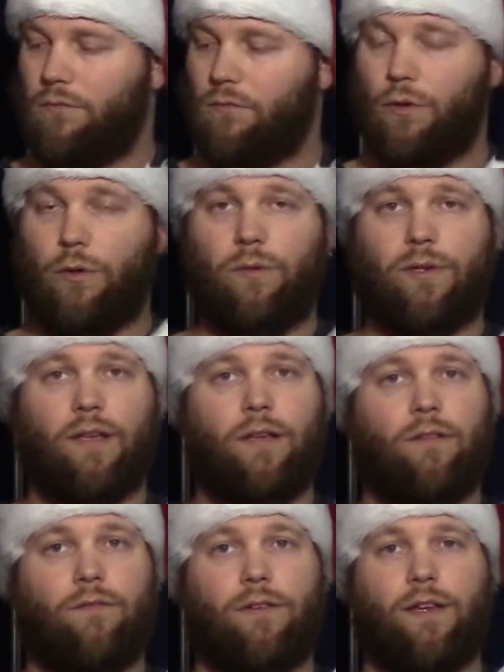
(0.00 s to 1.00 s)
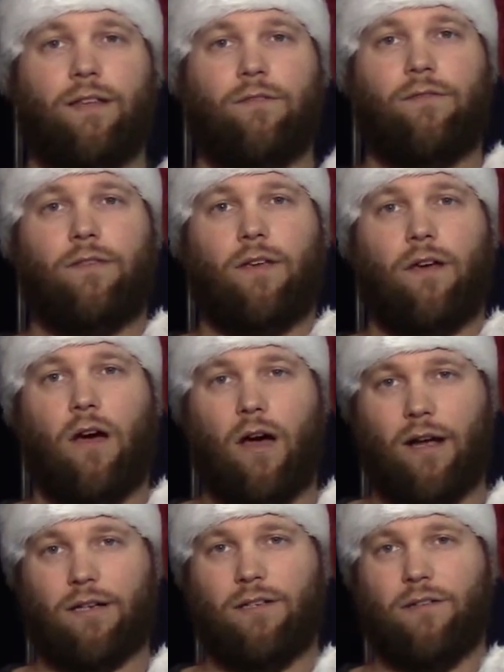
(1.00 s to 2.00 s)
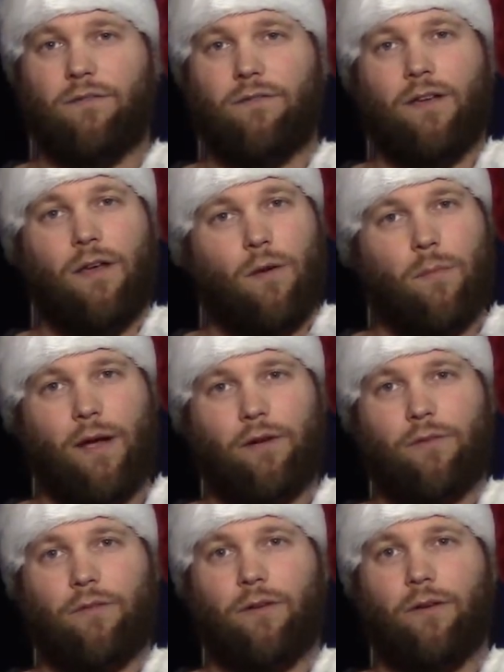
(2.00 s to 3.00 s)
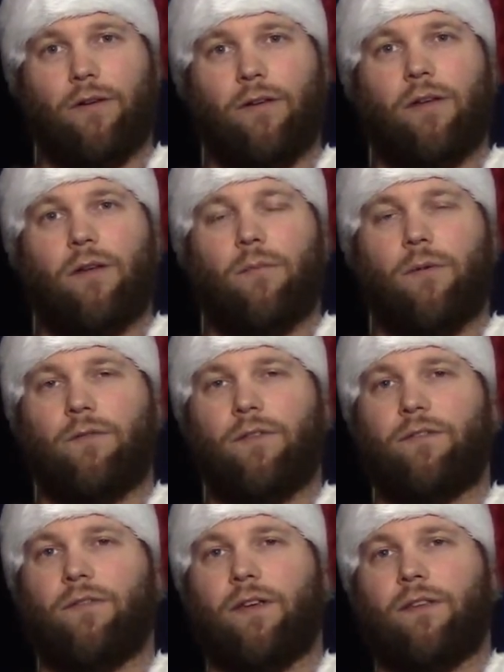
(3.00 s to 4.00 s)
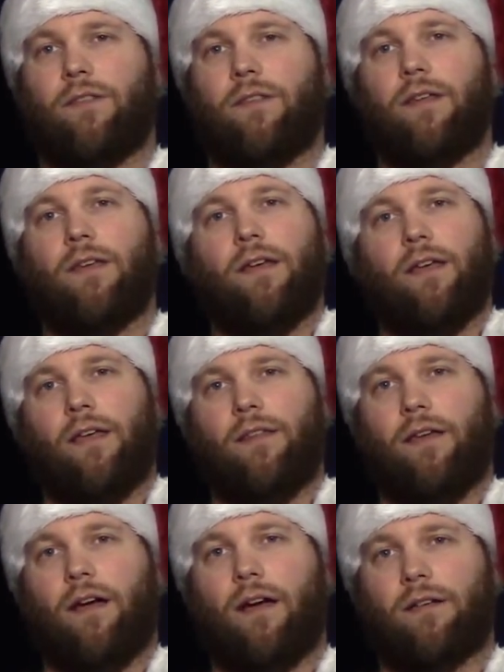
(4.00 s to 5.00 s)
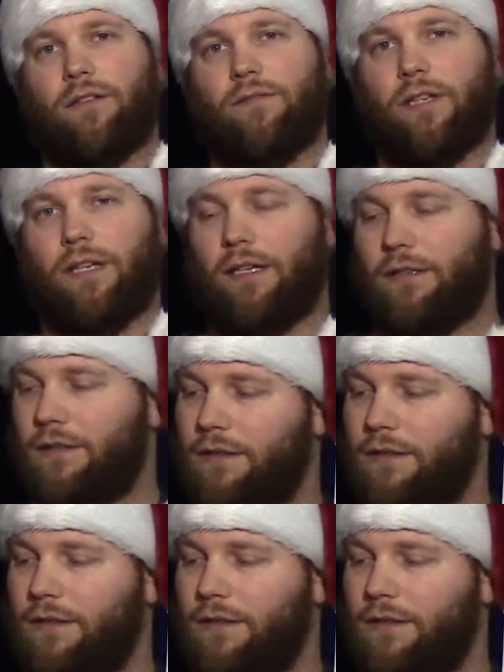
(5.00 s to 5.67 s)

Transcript: Root, 5th, octave, minor 3rd, perfect 5th, and the octave again.